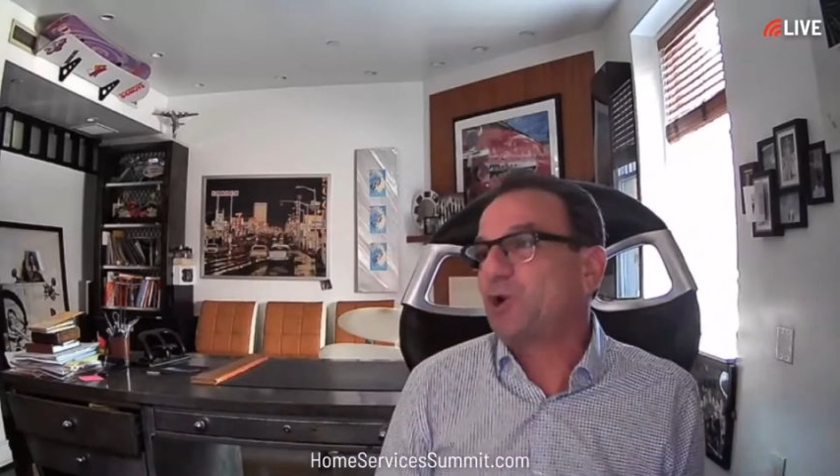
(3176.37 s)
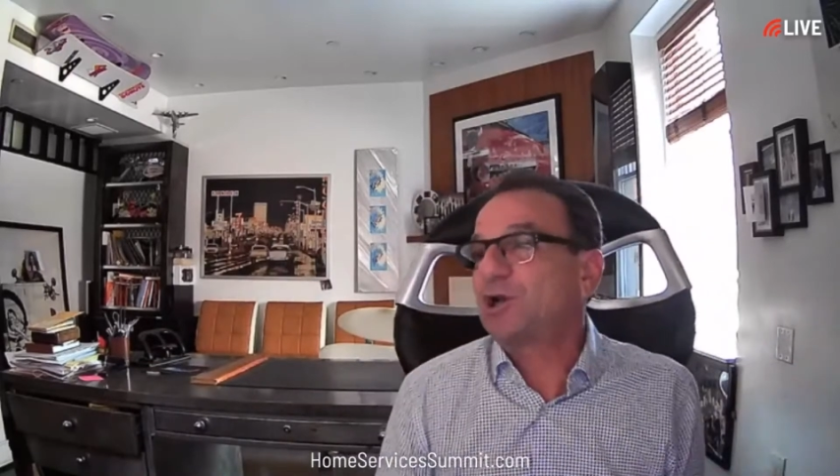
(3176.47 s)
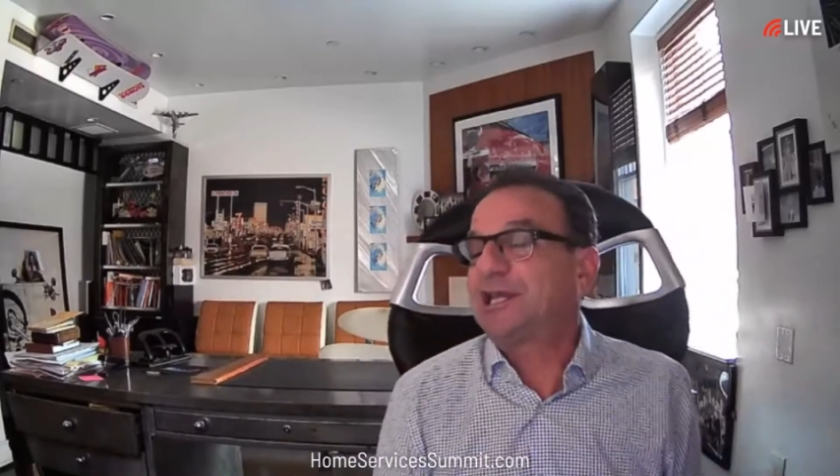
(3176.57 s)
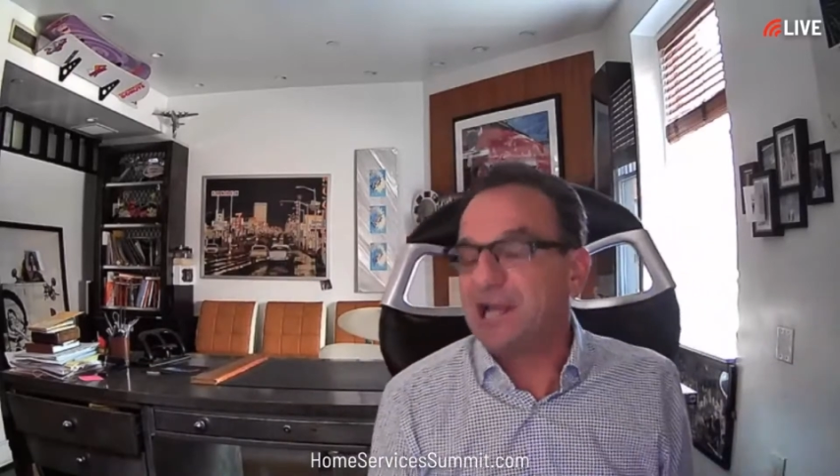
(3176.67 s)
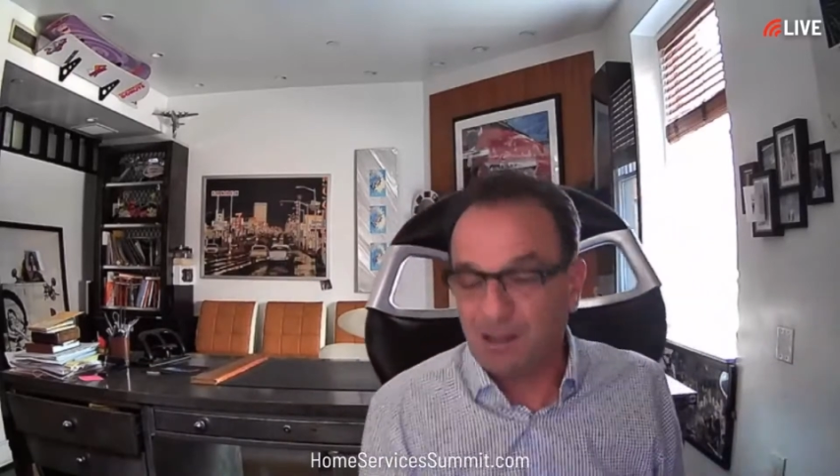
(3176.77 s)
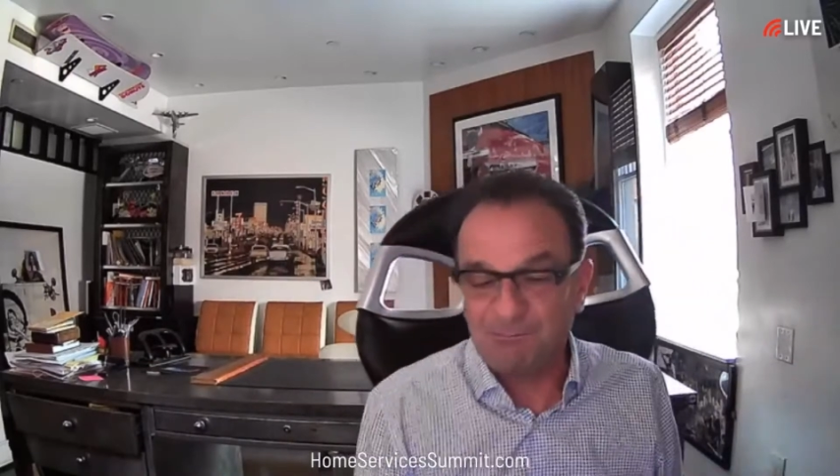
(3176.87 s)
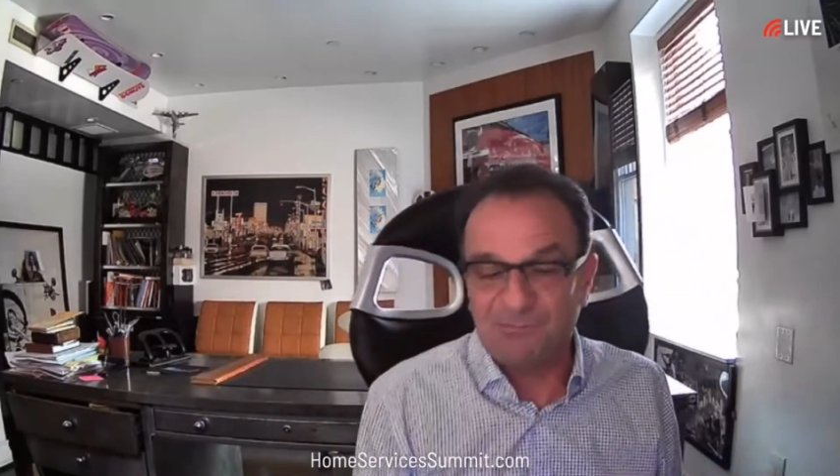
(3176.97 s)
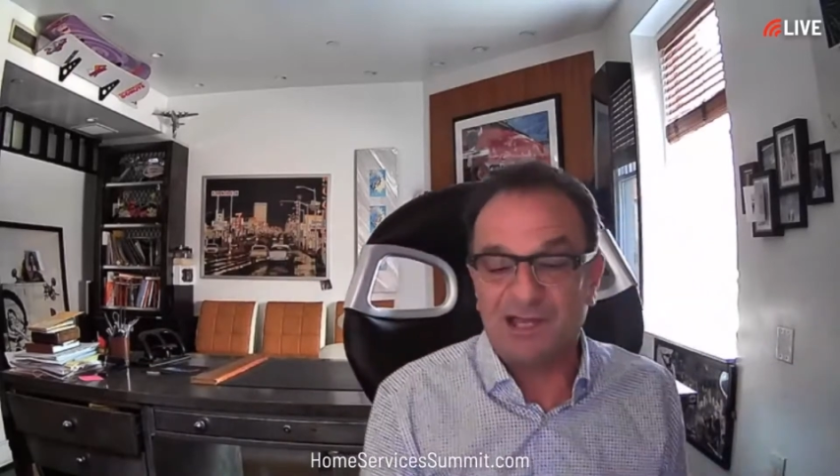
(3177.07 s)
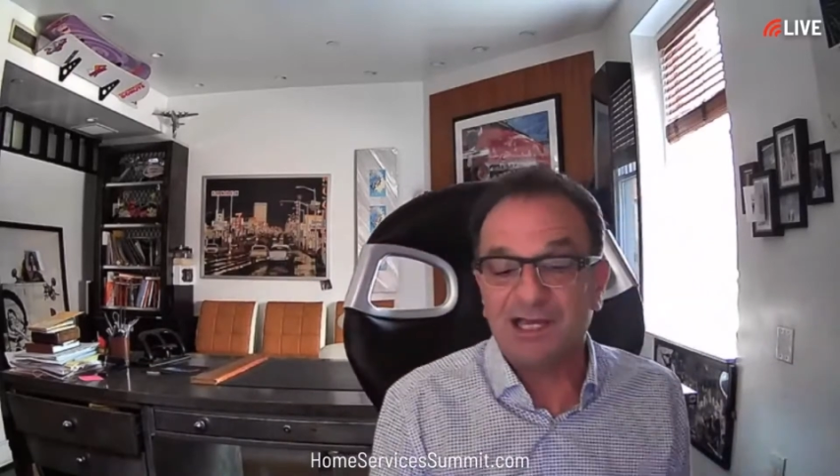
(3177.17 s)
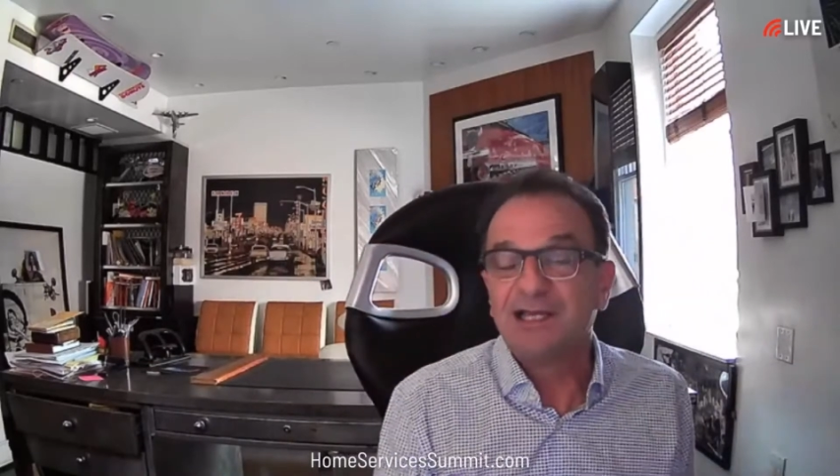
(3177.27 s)
talking up
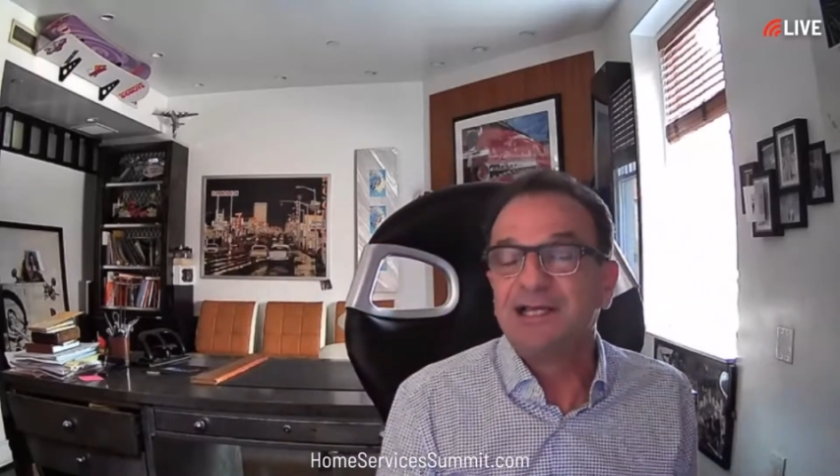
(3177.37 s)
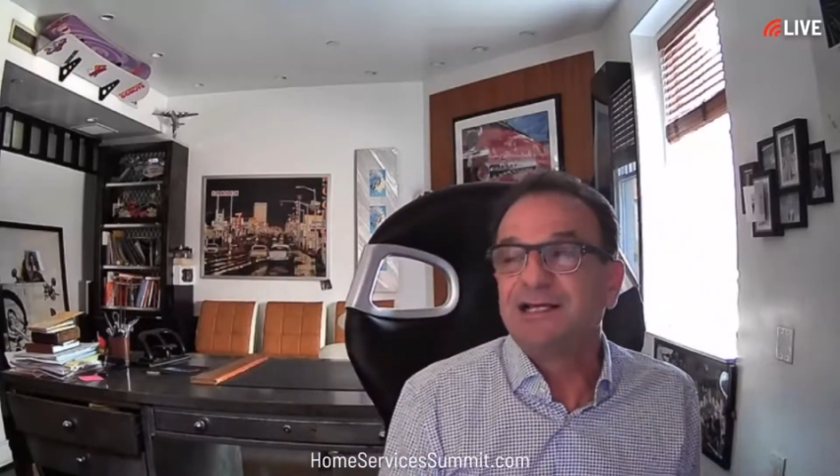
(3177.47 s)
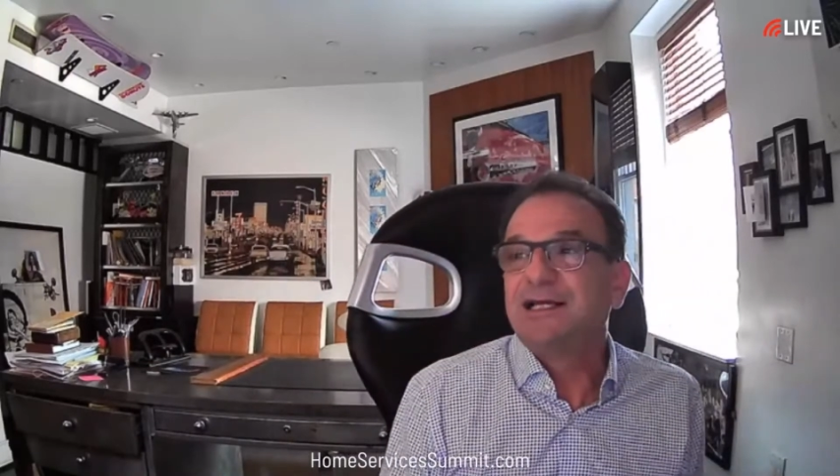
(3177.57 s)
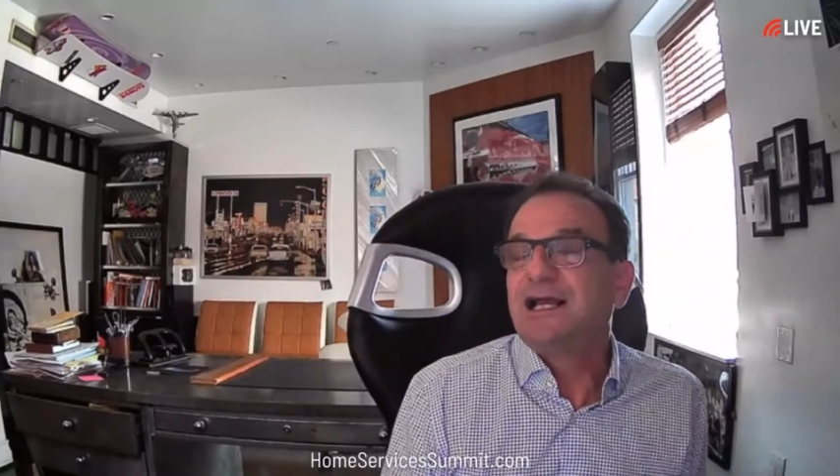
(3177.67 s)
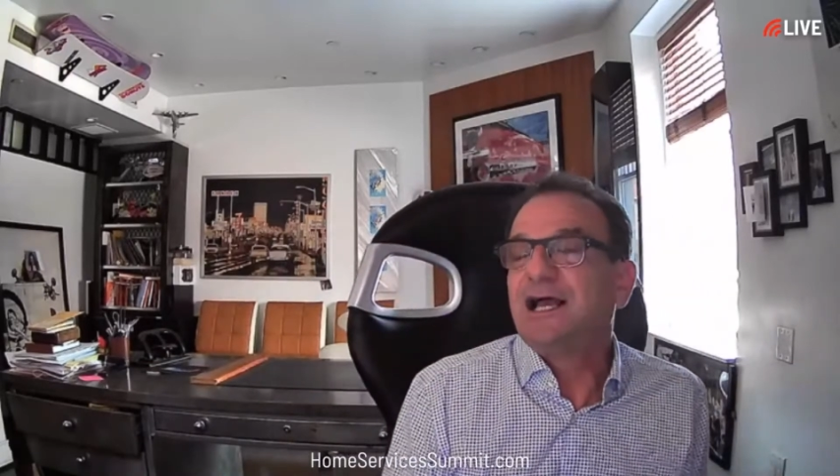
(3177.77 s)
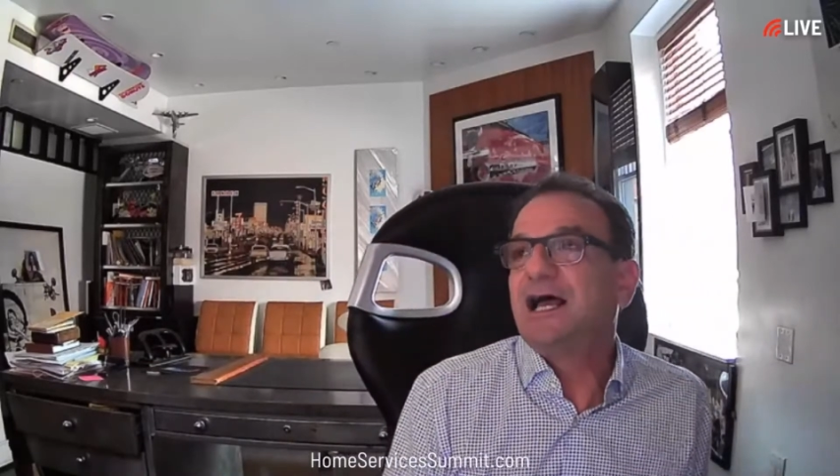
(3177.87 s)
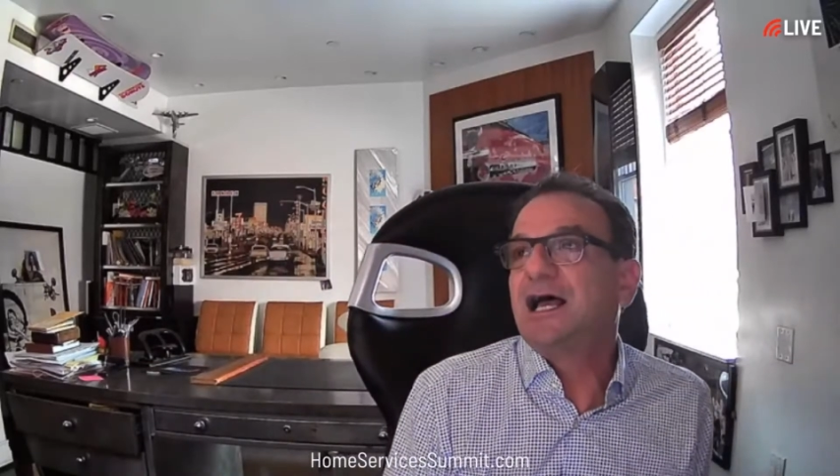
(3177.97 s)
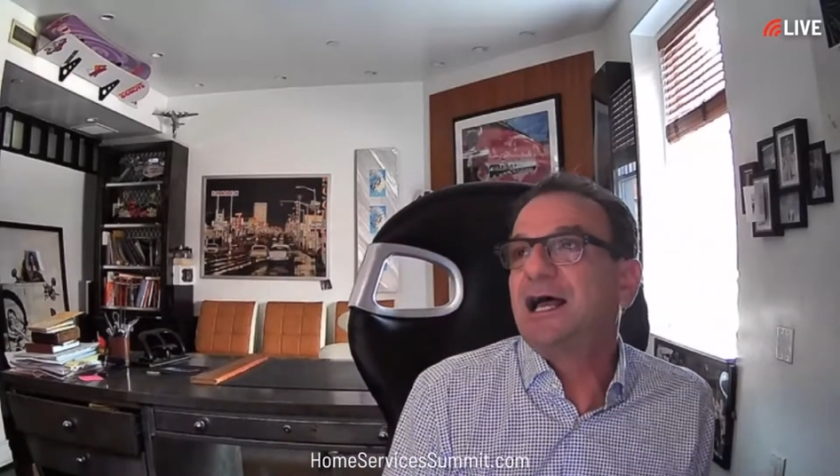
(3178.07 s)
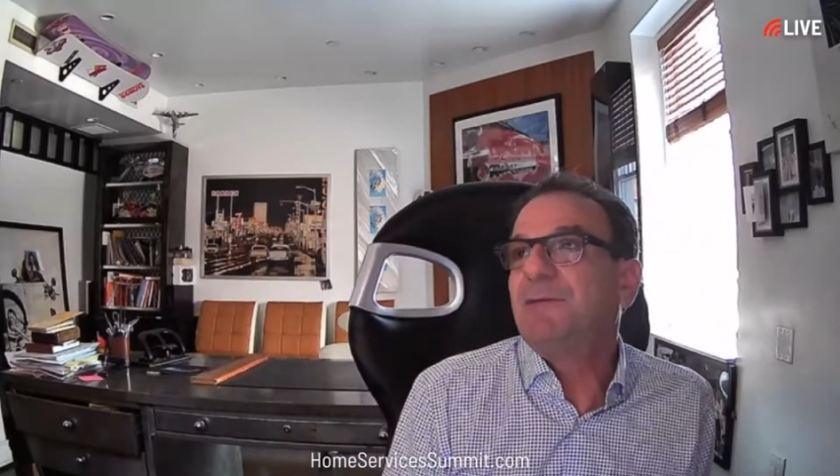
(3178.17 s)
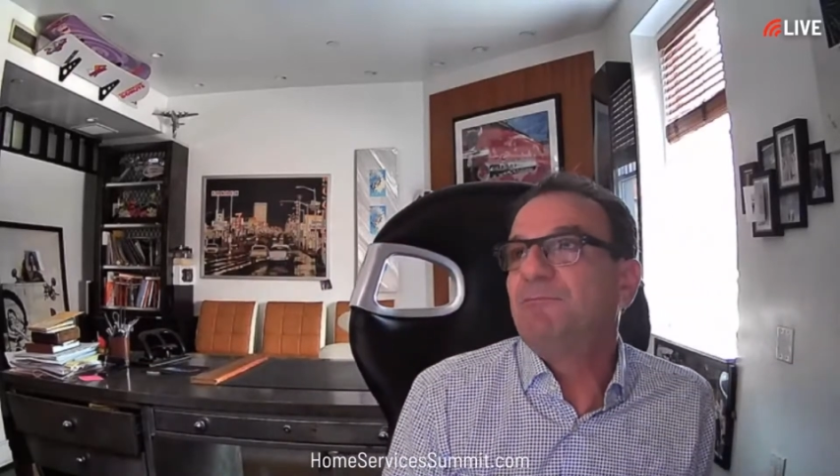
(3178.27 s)
the
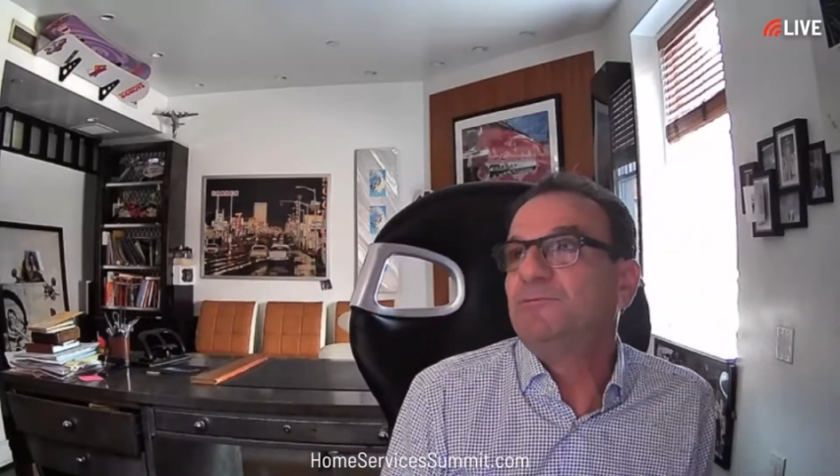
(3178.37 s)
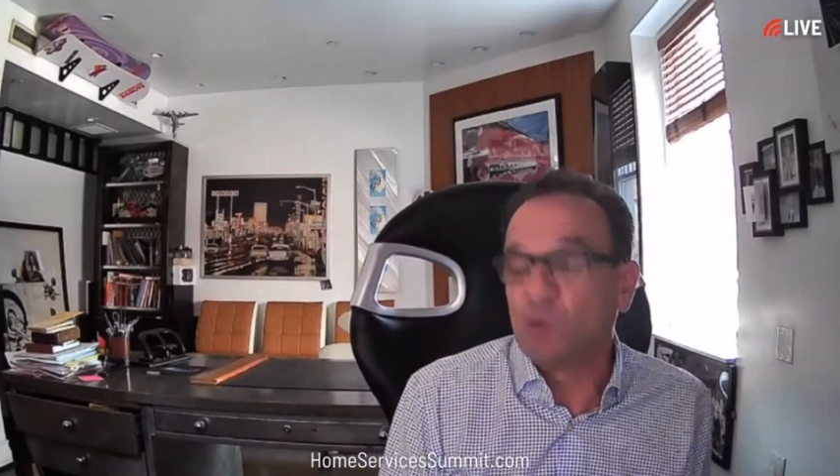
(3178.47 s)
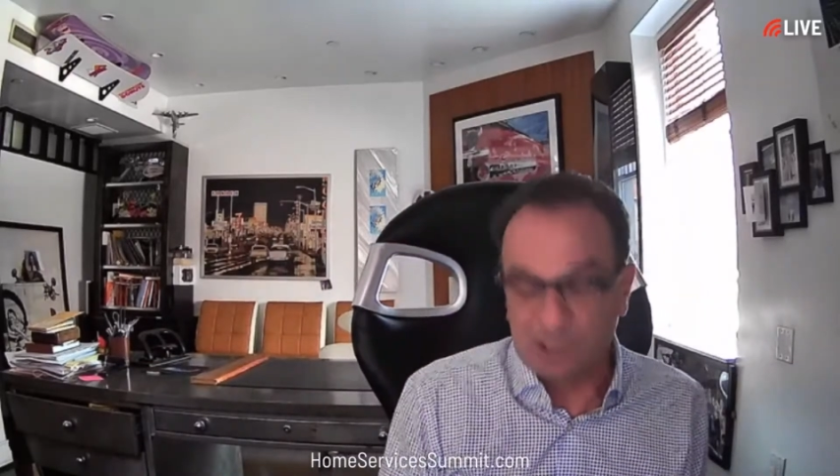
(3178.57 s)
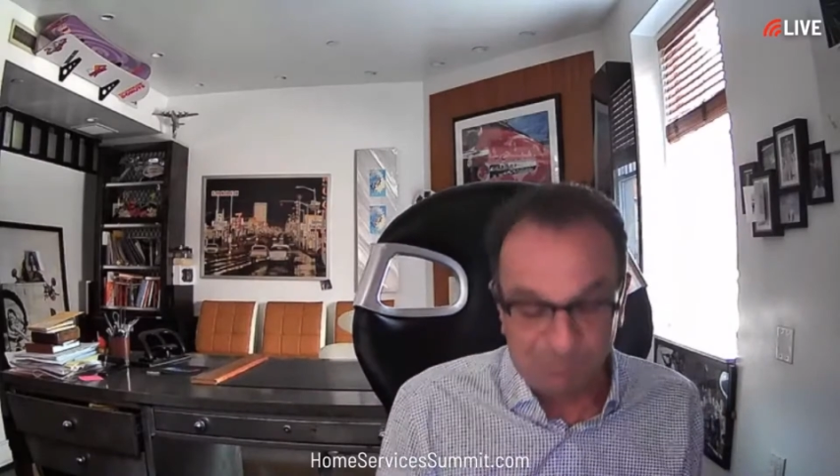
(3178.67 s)
joint